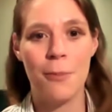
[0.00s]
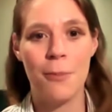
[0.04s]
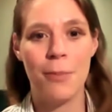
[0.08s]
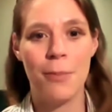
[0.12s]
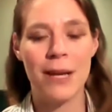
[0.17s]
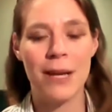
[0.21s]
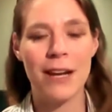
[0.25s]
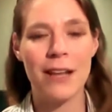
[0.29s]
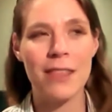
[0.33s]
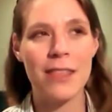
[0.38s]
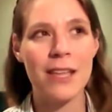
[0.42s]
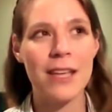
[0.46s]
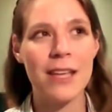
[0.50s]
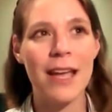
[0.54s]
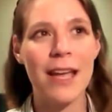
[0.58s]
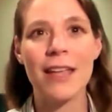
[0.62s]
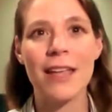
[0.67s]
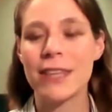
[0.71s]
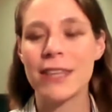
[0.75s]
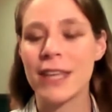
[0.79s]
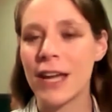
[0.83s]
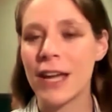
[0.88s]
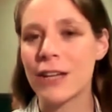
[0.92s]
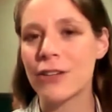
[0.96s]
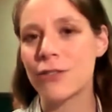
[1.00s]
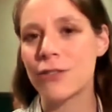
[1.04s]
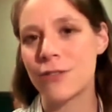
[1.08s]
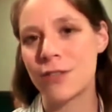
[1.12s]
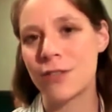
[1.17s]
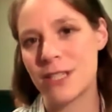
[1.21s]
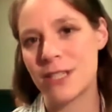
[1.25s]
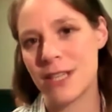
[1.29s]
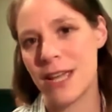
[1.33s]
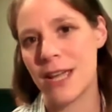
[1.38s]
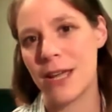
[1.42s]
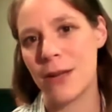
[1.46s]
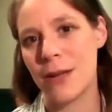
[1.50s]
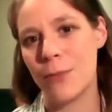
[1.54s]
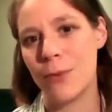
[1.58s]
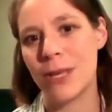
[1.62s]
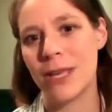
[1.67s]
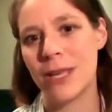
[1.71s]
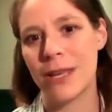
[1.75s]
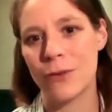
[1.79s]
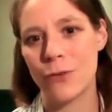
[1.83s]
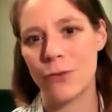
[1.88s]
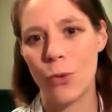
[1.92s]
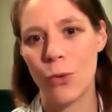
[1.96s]
But I think at the end of the day, we
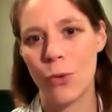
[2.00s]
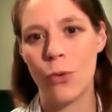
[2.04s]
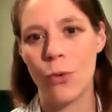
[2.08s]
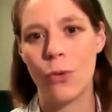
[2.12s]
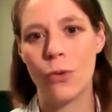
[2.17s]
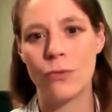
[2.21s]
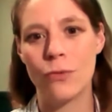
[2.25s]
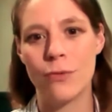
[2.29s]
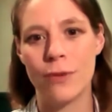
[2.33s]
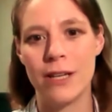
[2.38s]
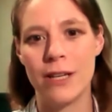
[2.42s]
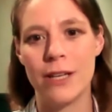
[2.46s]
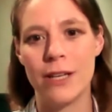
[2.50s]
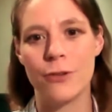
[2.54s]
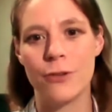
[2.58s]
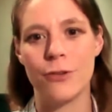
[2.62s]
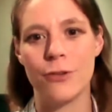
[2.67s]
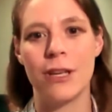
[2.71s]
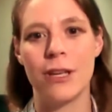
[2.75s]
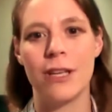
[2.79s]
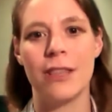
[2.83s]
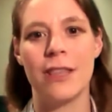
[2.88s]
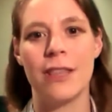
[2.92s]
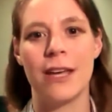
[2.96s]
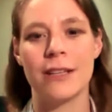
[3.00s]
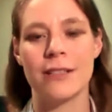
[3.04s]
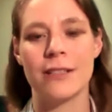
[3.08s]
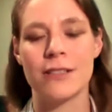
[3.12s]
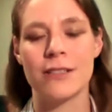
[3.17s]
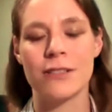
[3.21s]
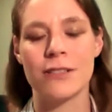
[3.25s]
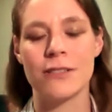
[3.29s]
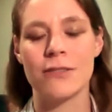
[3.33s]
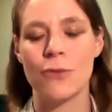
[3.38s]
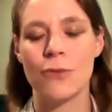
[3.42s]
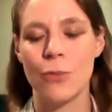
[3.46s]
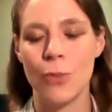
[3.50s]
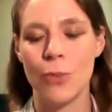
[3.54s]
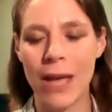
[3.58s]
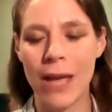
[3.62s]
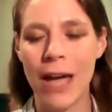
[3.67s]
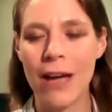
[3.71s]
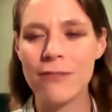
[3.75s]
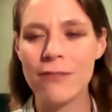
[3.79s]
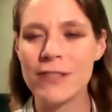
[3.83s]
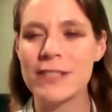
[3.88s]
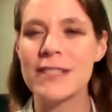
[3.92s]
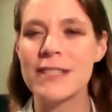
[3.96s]
can all really agree that we
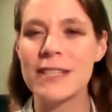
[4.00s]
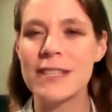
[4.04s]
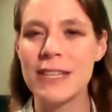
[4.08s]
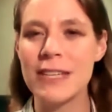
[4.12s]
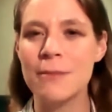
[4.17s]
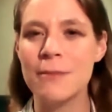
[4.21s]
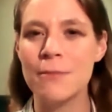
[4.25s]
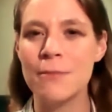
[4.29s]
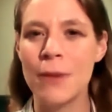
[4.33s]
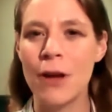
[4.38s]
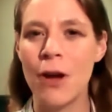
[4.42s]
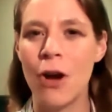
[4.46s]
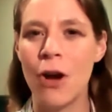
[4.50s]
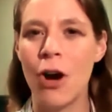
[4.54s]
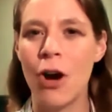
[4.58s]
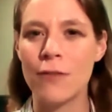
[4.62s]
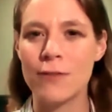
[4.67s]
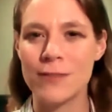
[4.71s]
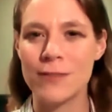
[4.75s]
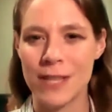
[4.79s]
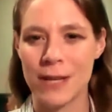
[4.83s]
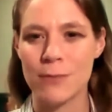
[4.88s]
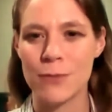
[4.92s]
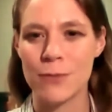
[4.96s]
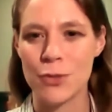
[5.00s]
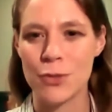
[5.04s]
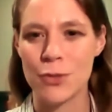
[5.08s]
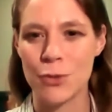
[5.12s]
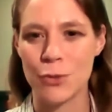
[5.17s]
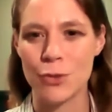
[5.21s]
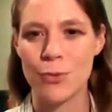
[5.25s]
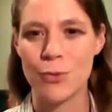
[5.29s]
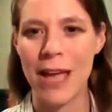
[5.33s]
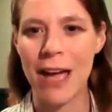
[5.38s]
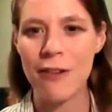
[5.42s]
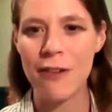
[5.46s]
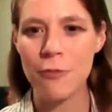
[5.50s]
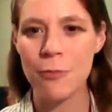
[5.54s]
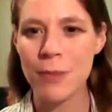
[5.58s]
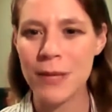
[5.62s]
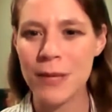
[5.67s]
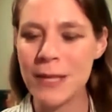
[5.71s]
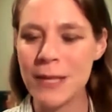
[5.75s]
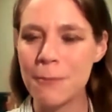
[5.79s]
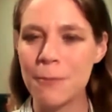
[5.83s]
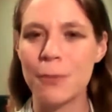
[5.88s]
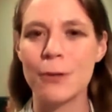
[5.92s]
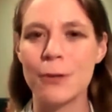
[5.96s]
have a team of some sort. We have
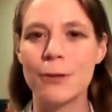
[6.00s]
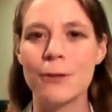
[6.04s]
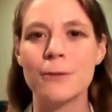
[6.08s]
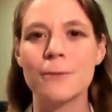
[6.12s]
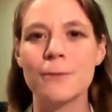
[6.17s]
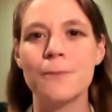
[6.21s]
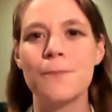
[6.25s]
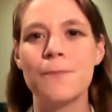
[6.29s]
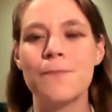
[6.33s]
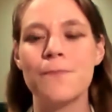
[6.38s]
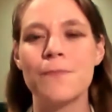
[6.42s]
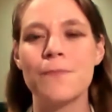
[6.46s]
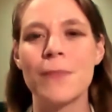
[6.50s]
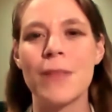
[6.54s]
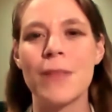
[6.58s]
people